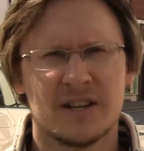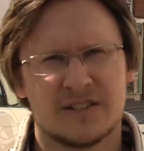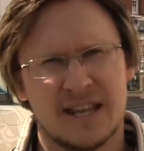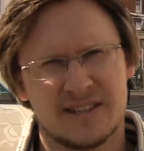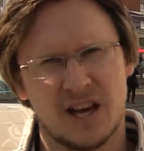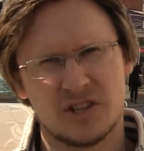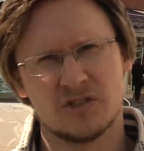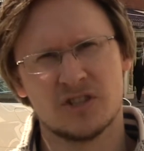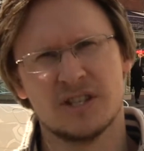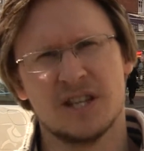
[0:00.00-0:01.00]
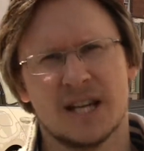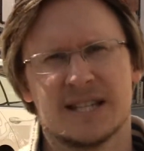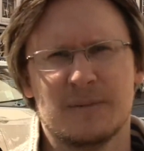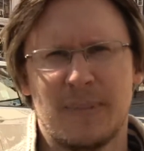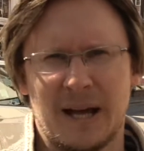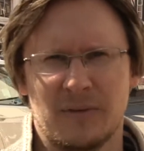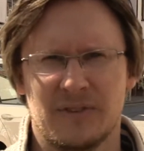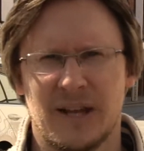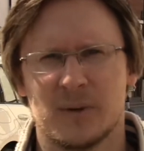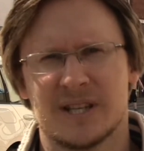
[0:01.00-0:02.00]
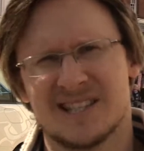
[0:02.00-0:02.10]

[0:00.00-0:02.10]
So there's £190 now in